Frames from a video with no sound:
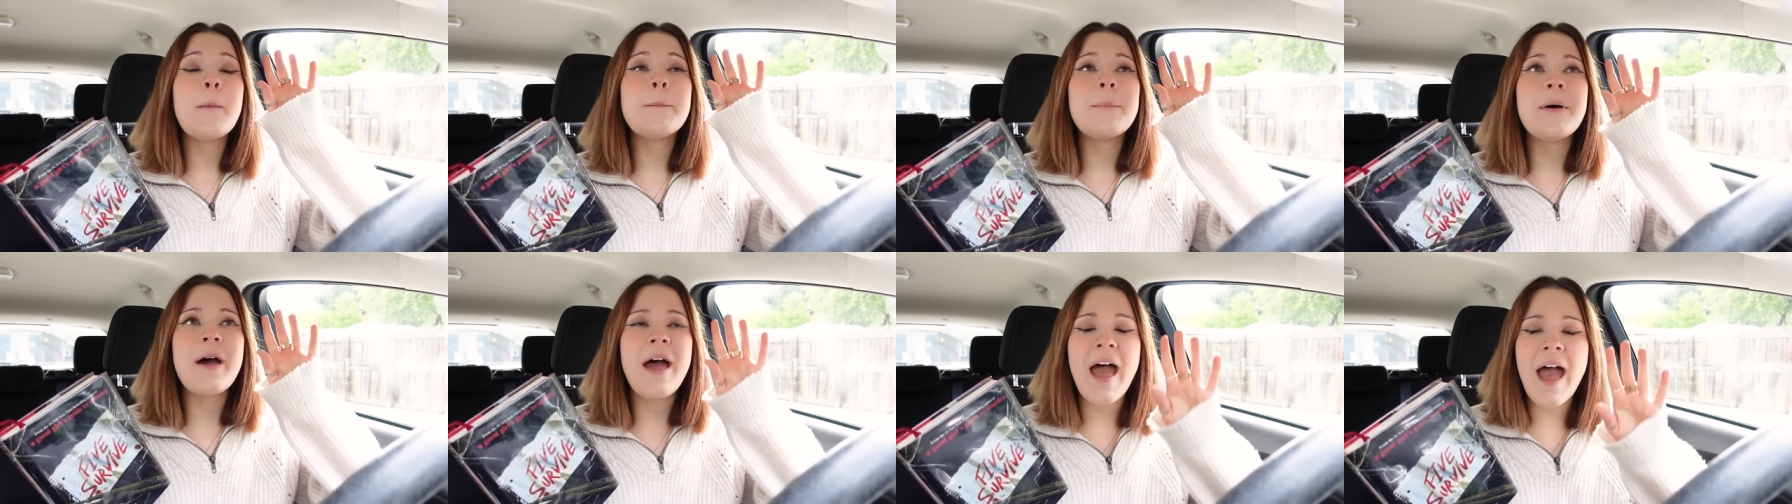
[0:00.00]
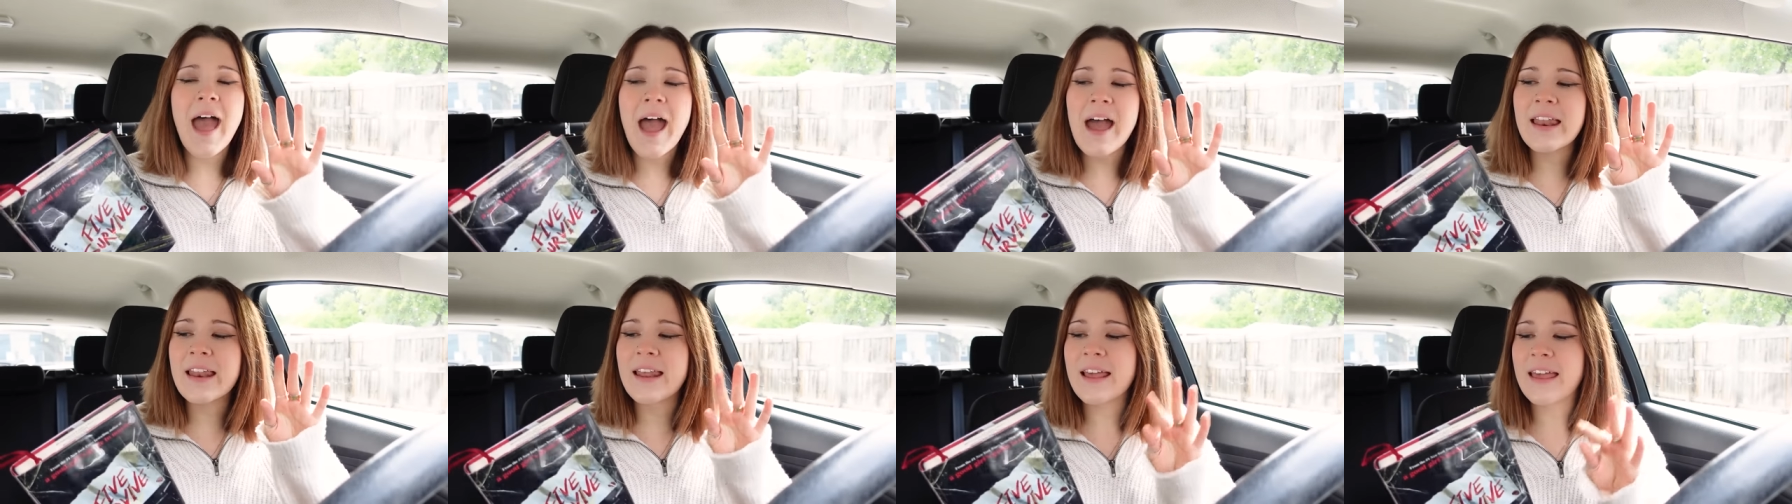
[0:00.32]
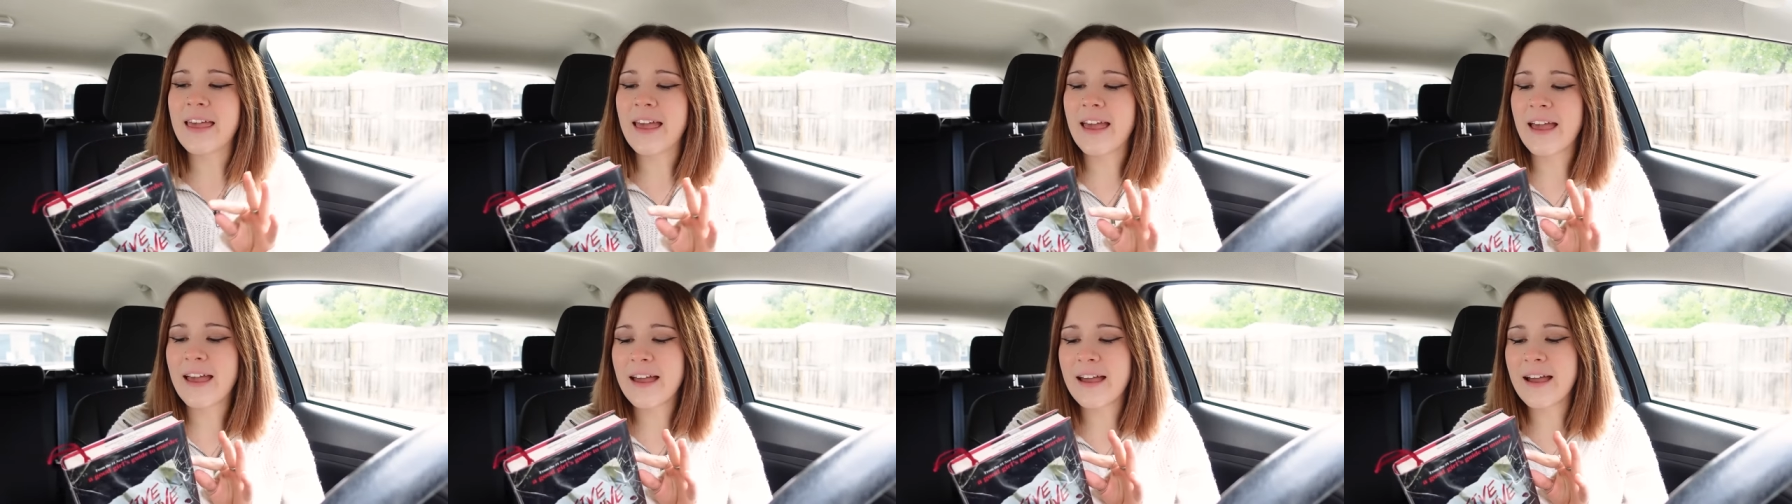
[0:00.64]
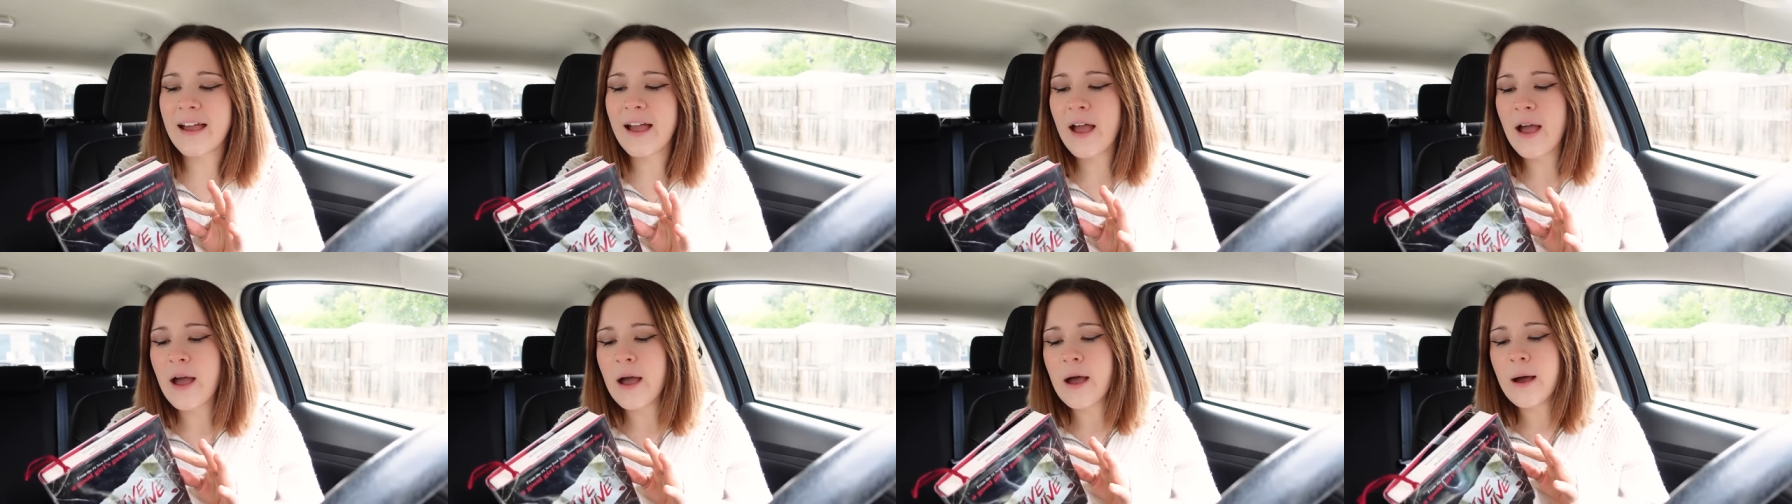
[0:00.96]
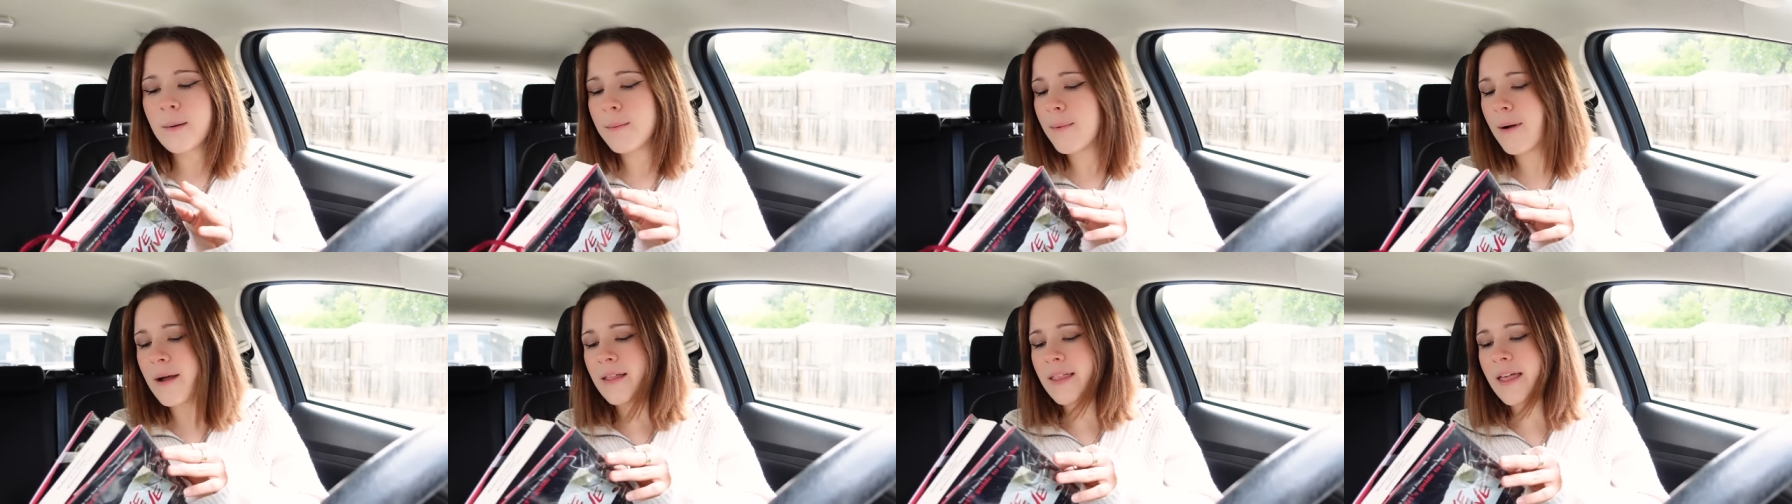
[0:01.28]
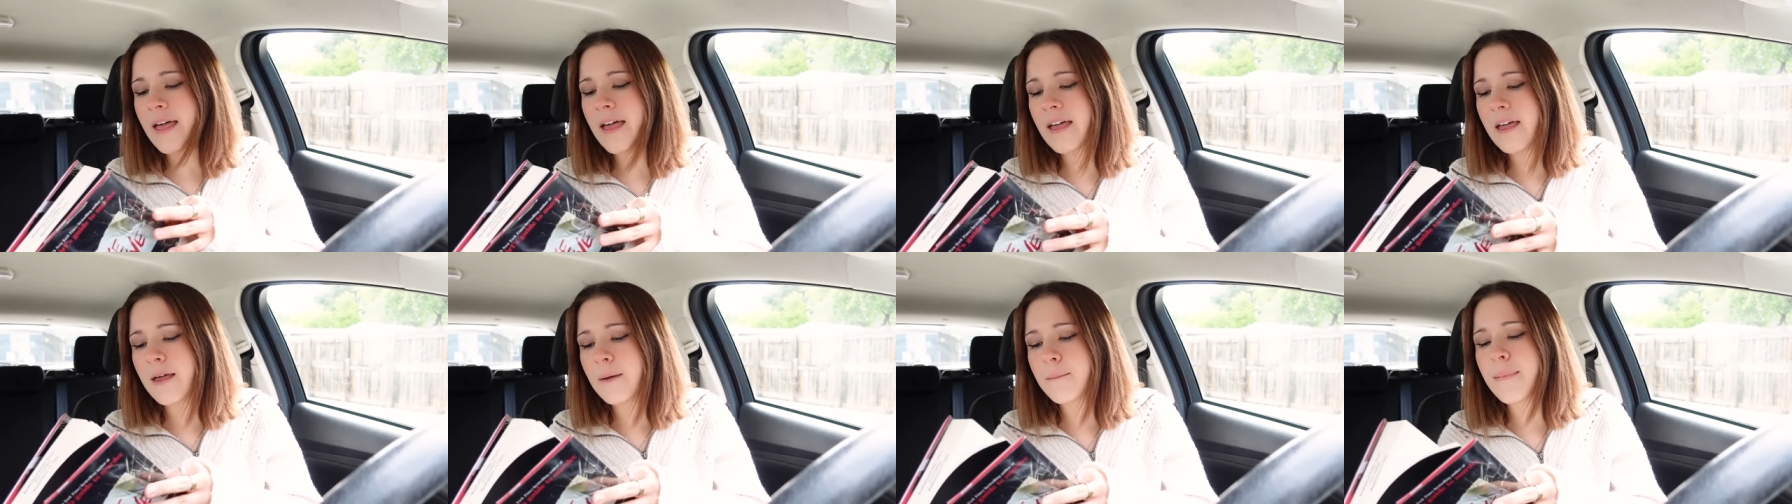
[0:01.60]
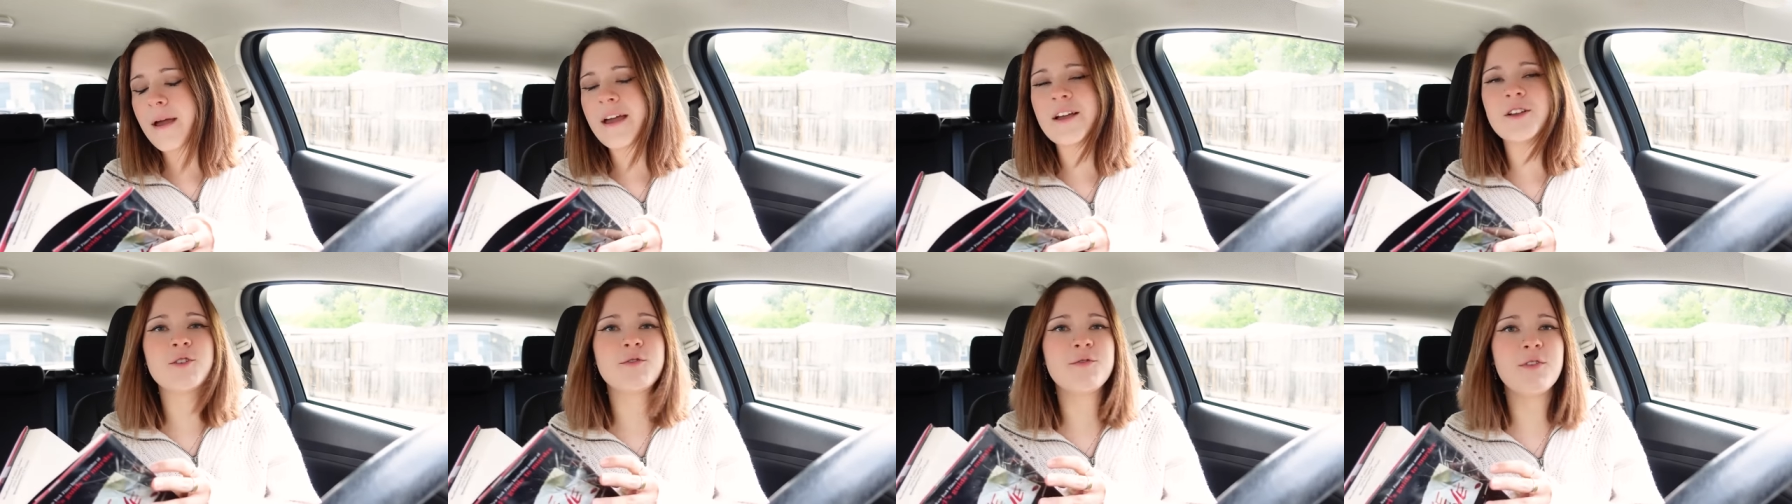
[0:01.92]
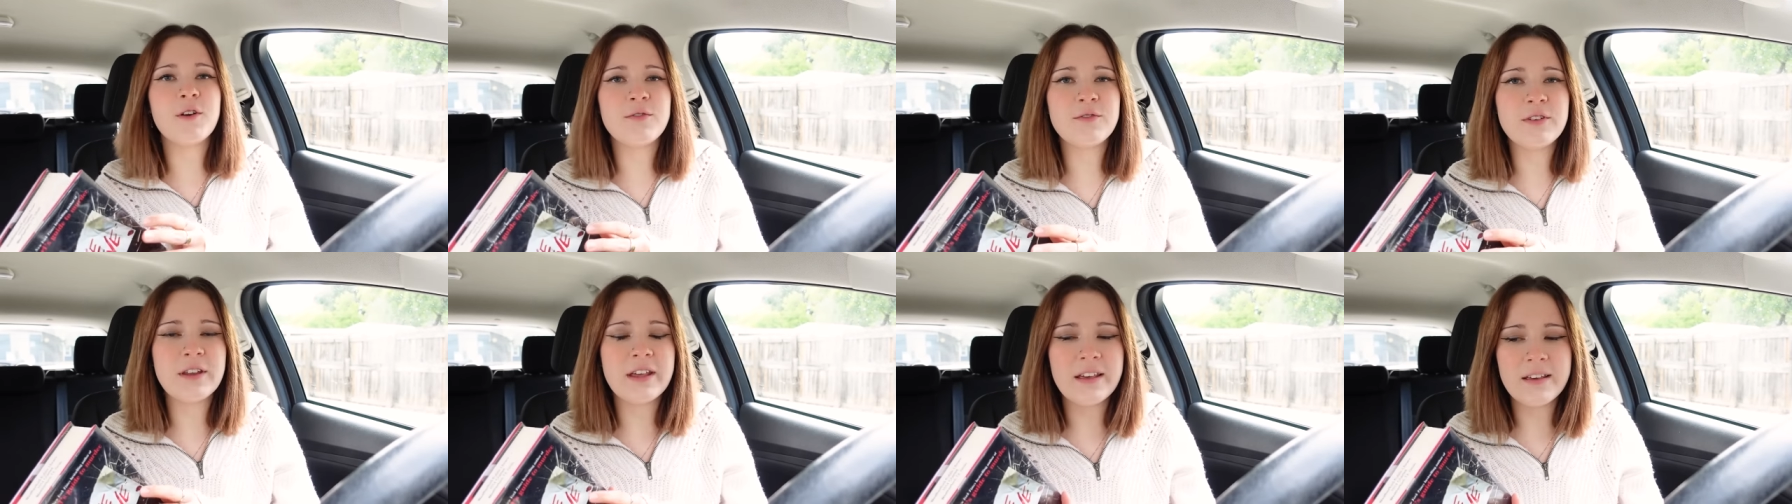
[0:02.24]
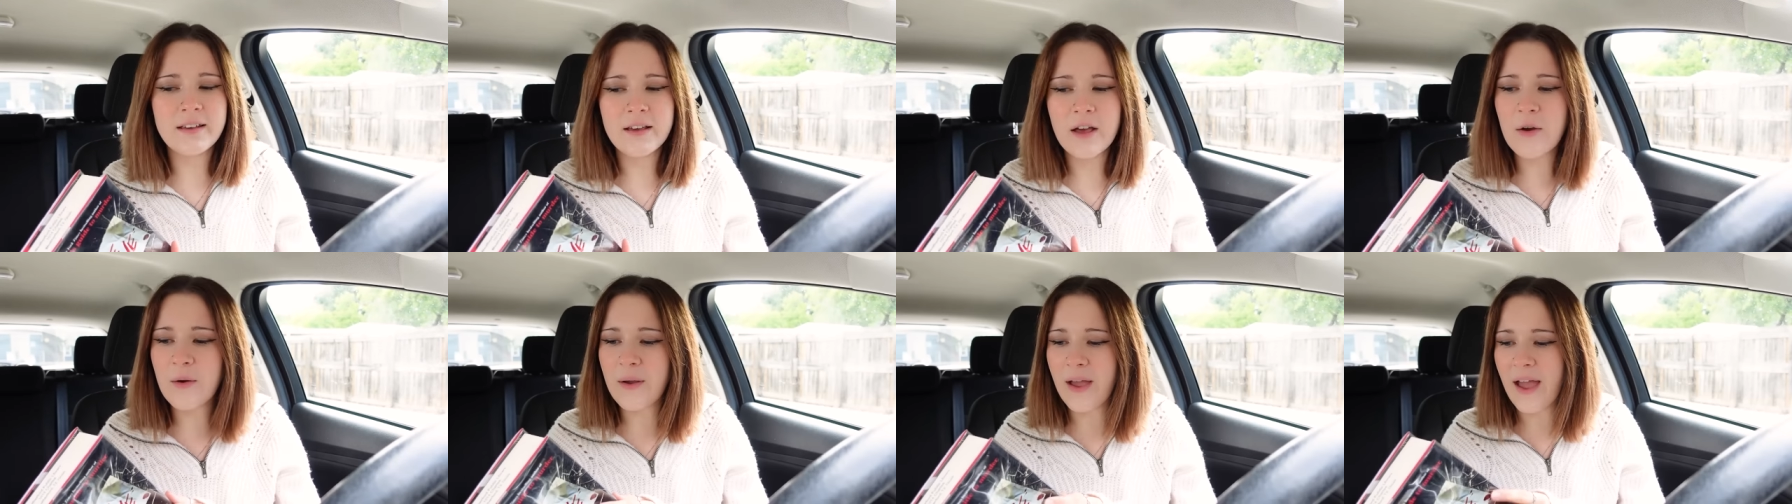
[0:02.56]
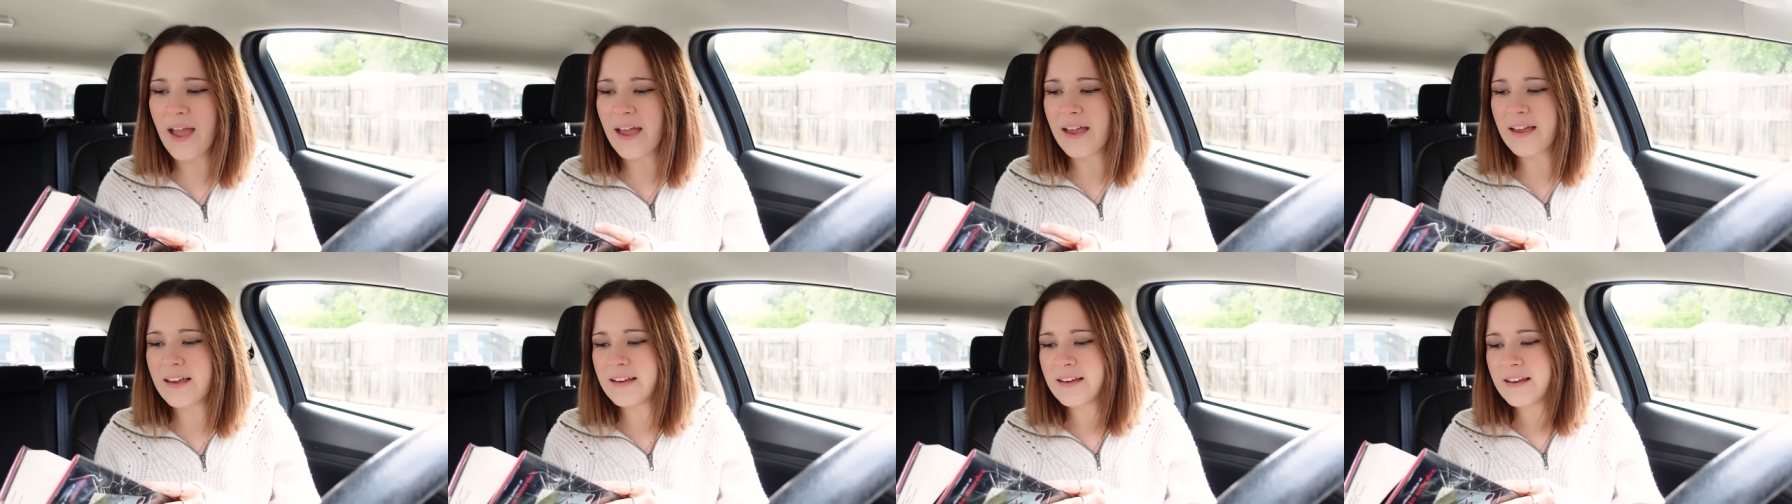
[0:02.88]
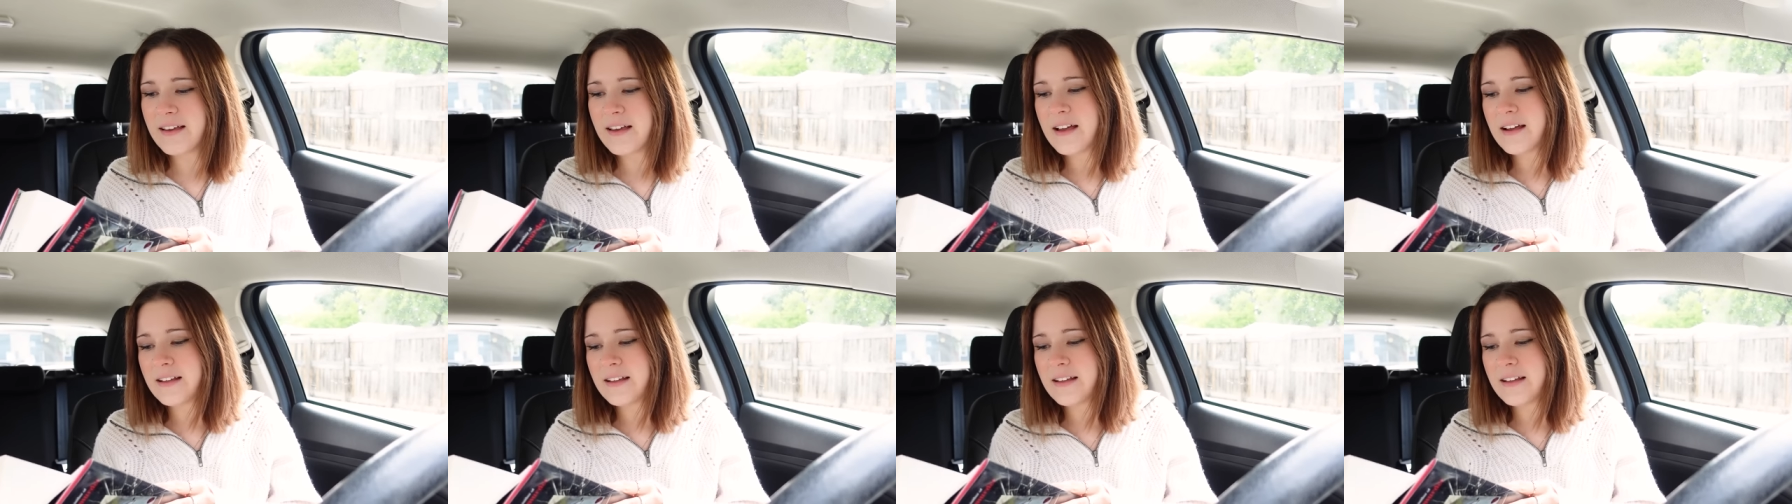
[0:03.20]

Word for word: panicking by like page 50, okay?